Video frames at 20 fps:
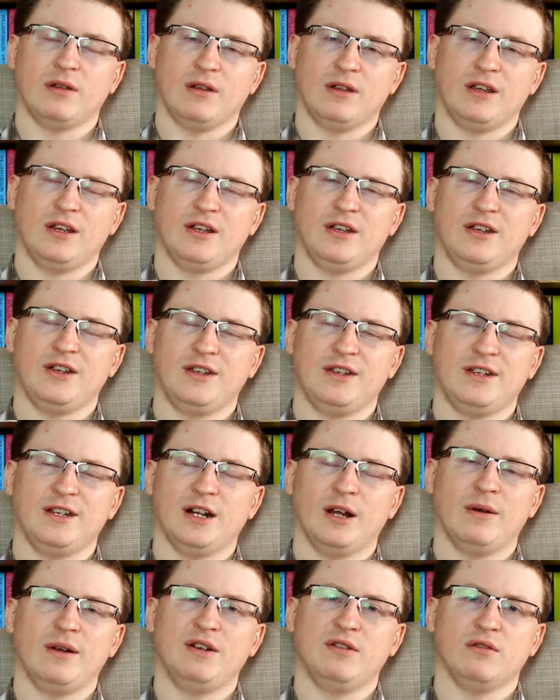you
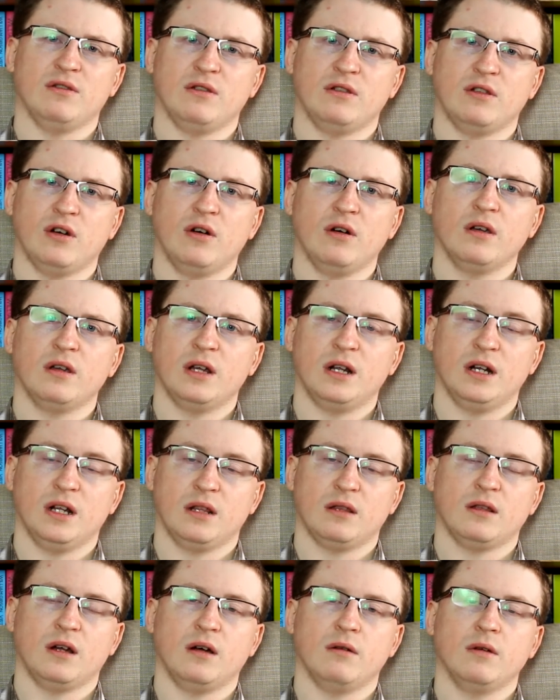know he doesn't die, at
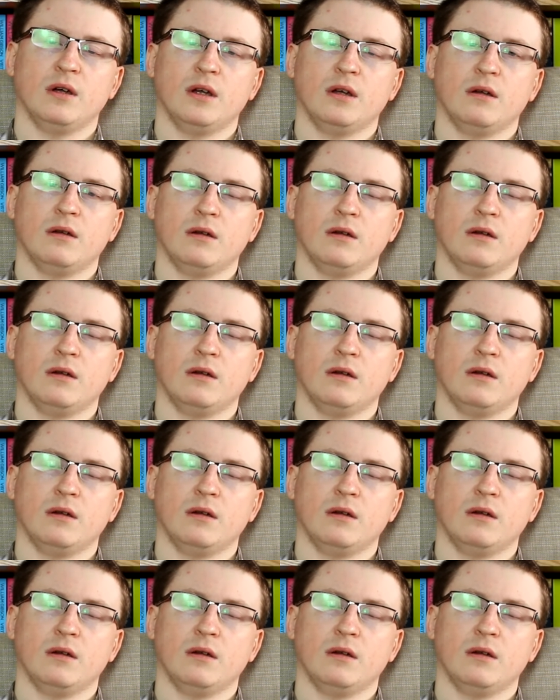least not